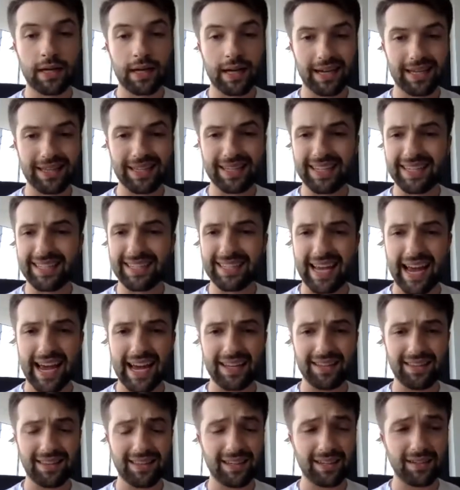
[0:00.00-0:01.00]
And then he's
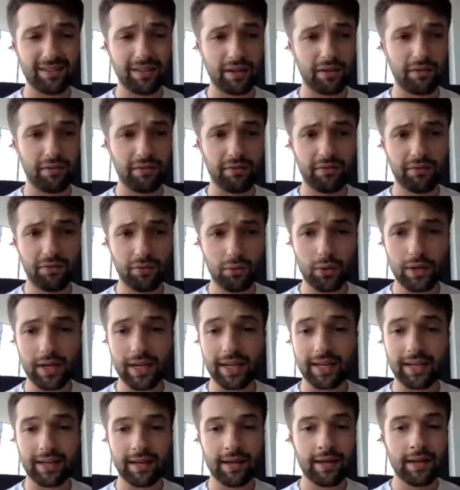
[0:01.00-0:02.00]
athletically a
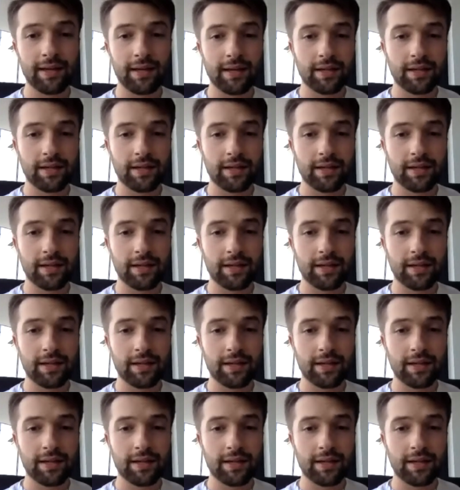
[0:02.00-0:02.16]
freak.